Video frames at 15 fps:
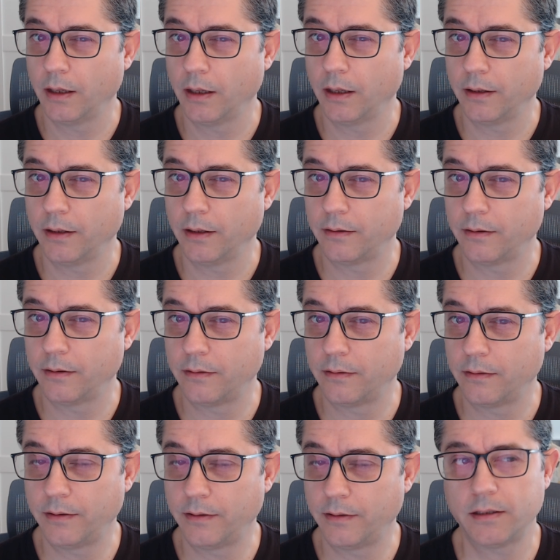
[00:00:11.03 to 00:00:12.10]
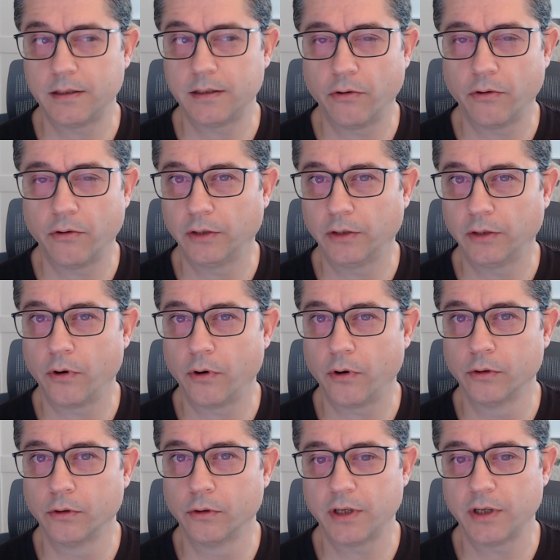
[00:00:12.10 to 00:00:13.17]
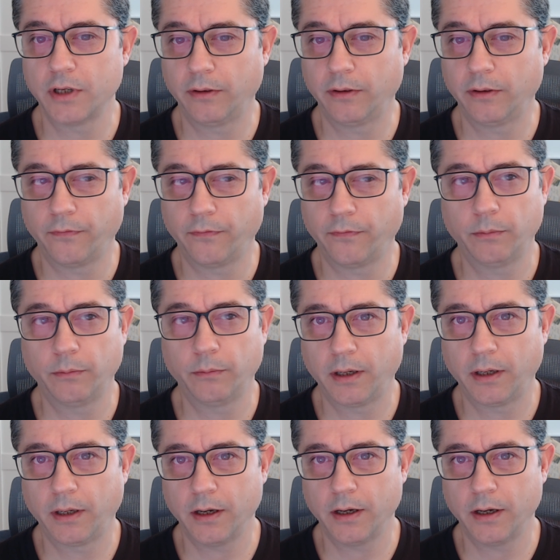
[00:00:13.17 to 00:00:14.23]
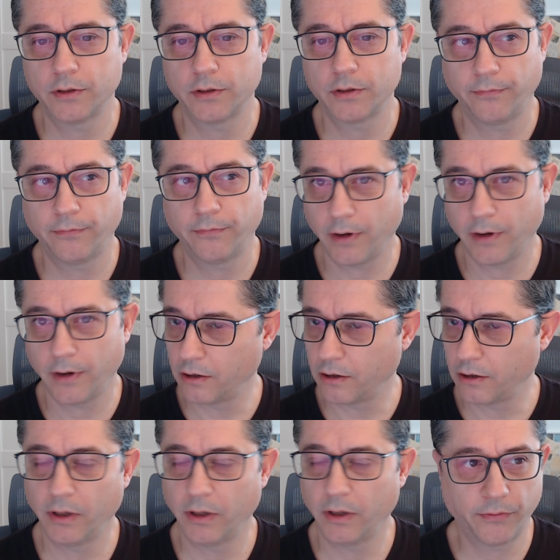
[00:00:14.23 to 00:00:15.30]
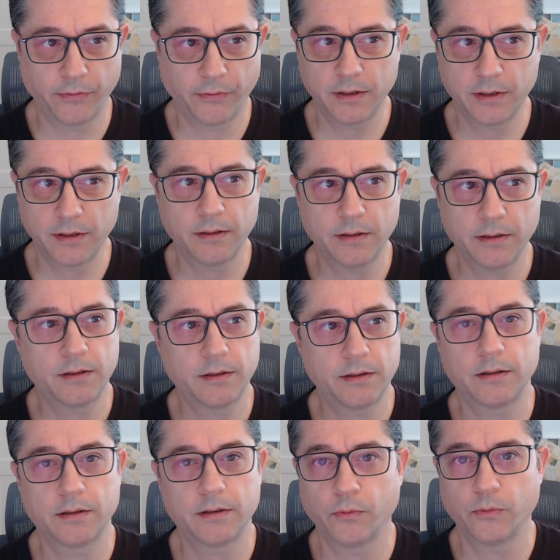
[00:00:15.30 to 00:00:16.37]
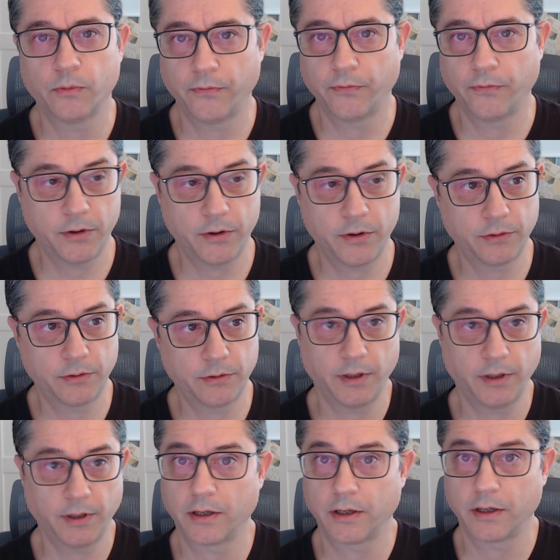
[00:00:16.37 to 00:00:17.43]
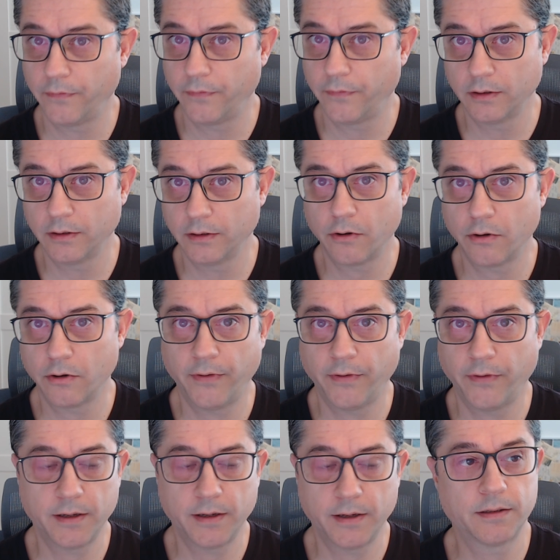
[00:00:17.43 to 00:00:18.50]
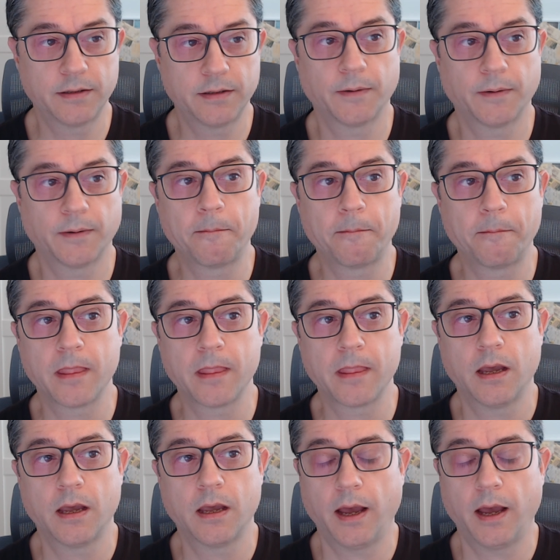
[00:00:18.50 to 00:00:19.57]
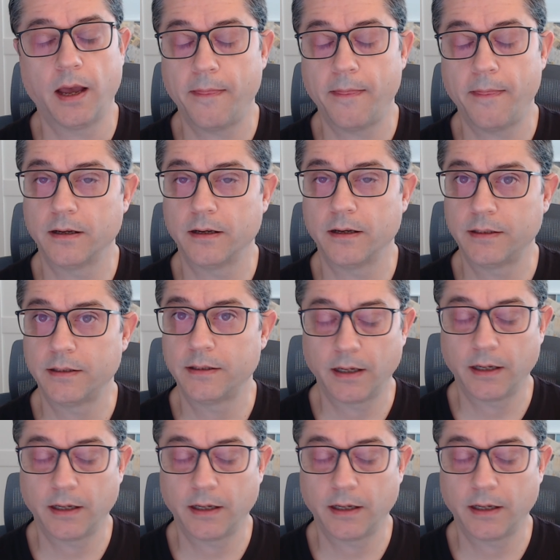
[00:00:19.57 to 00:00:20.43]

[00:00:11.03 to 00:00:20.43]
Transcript: This neural network looks a bit different because of a couple of reasons. First, there's a graphical interface, and the second,